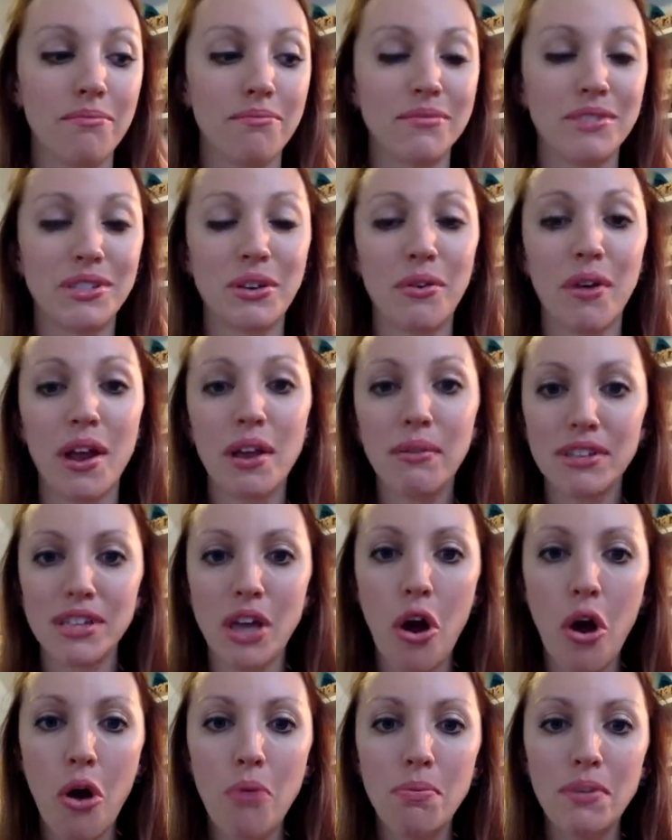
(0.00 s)
So anyways, I
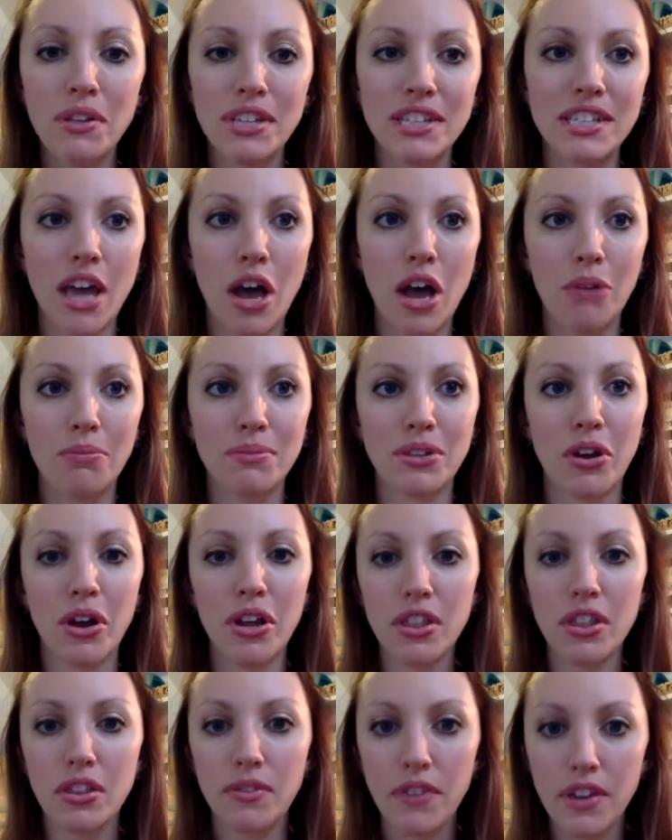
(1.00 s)
hope that this helps. Sorry
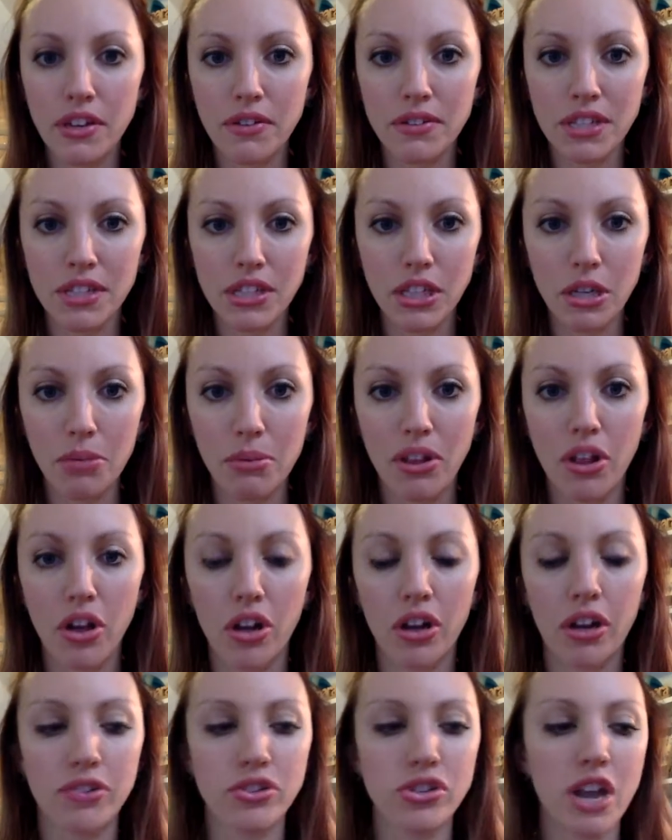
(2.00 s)
that the video was a little bit
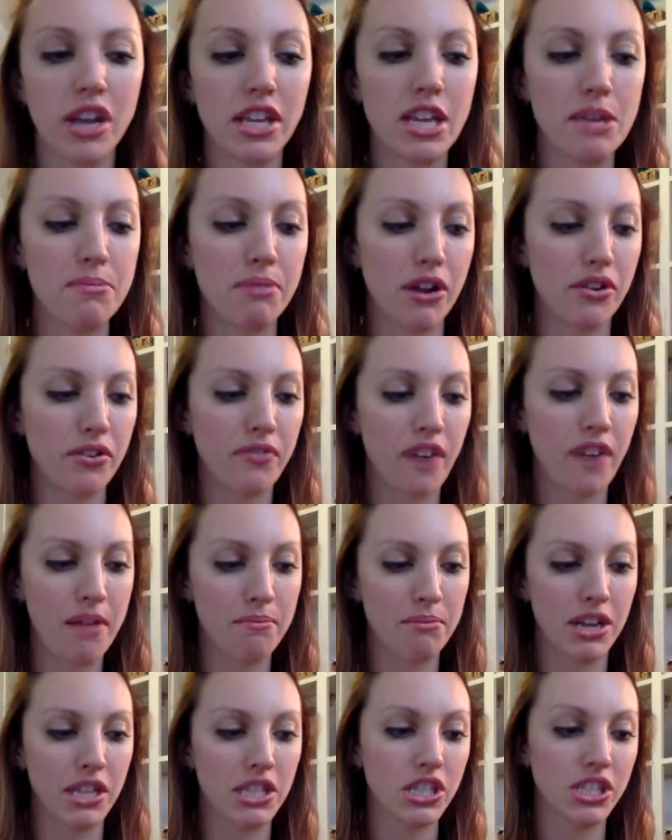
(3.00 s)
longer. I was trying to keep it under 5
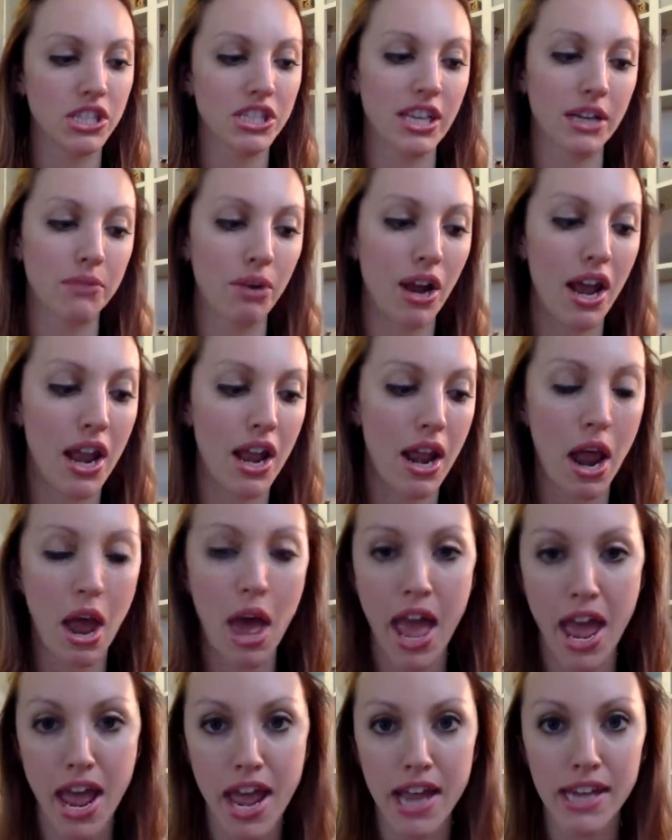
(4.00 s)
minutes. Looks like we're at
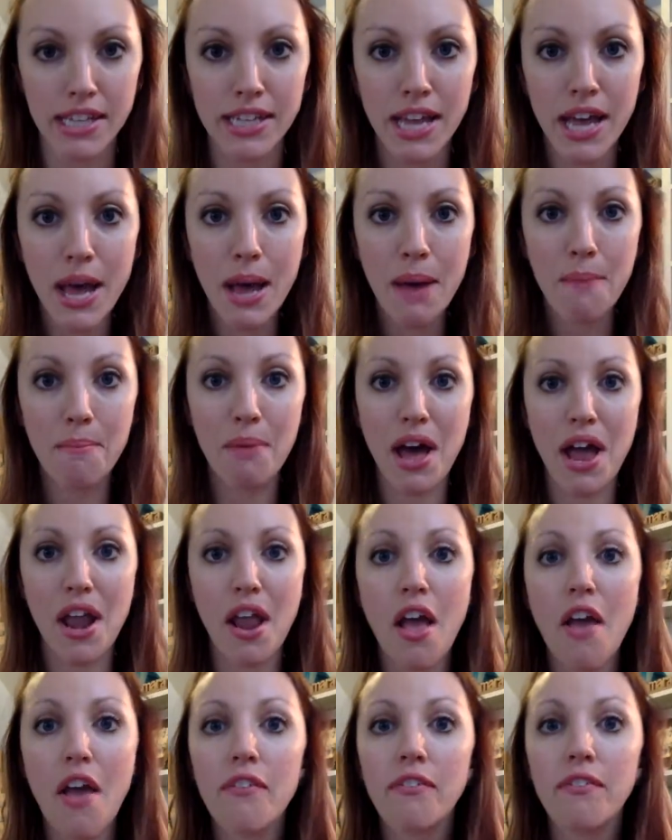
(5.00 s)
8. But
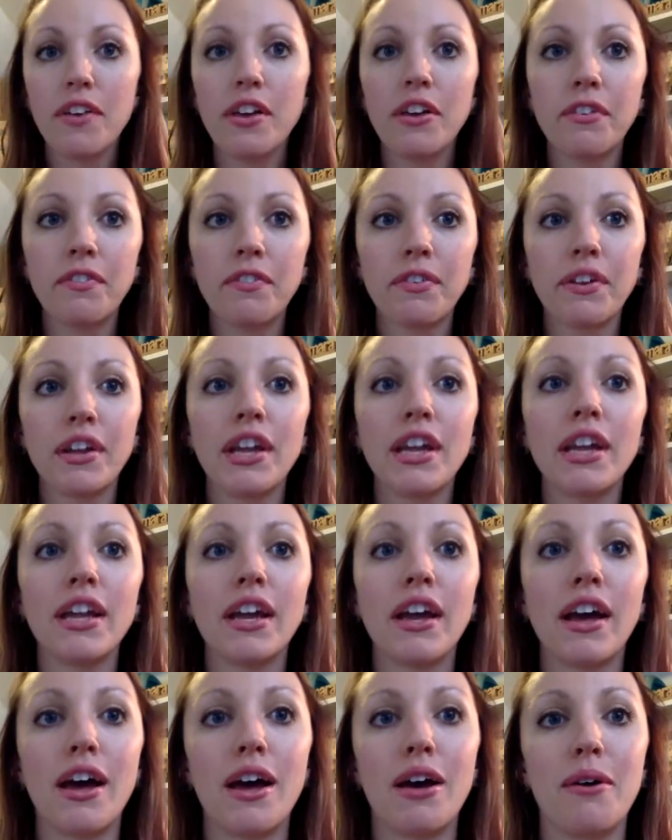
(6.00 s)
feel free
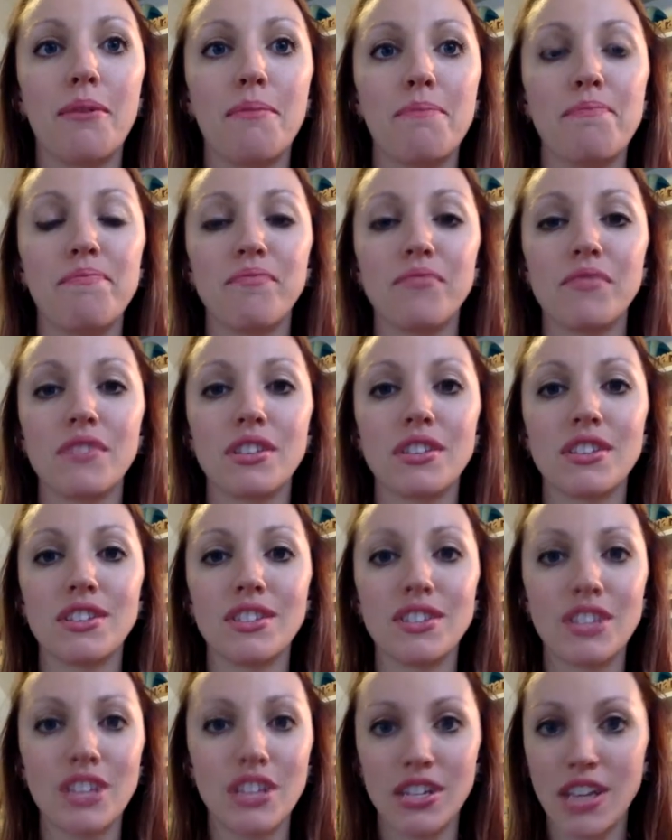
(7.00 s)

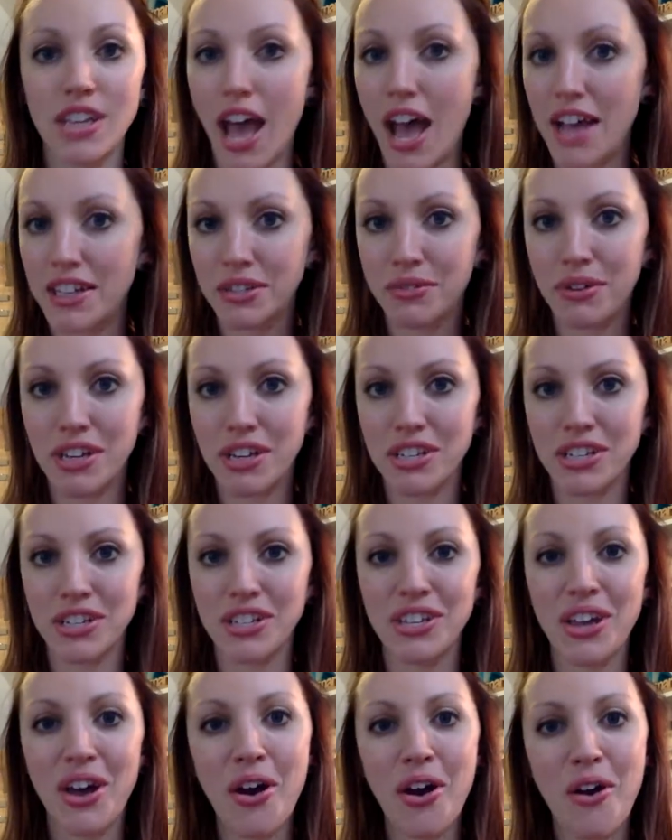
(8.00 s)
to ask
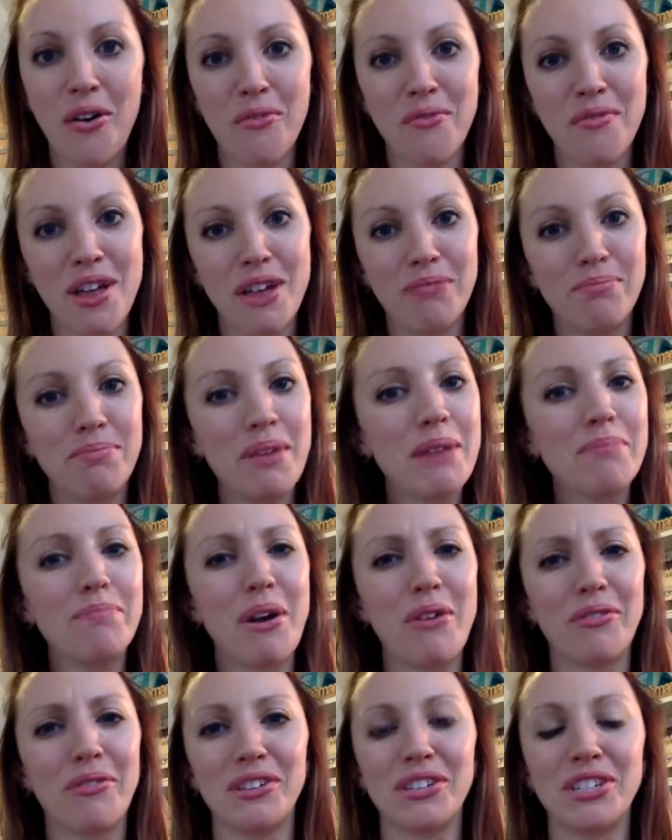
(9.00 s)
questions. Oh, and big
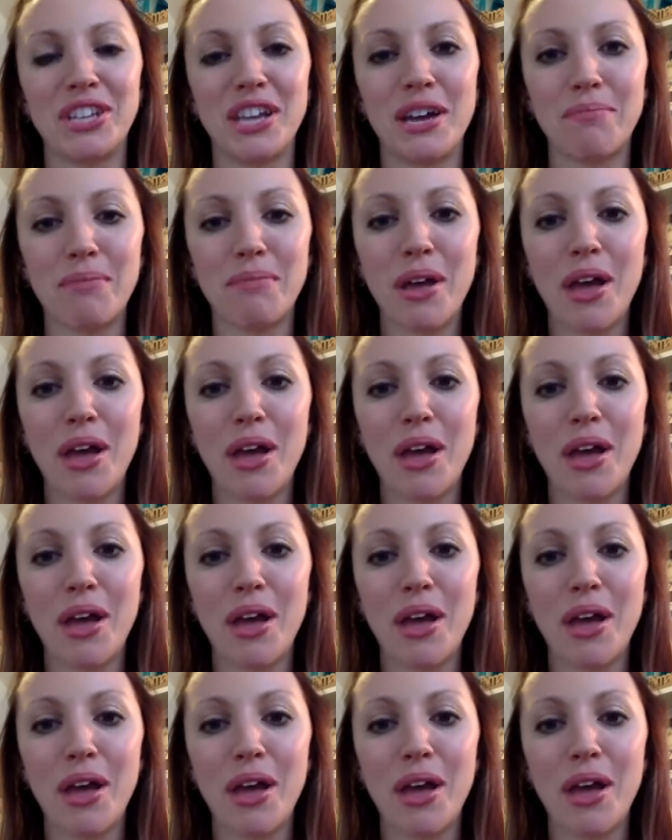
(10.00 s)
bonus tip.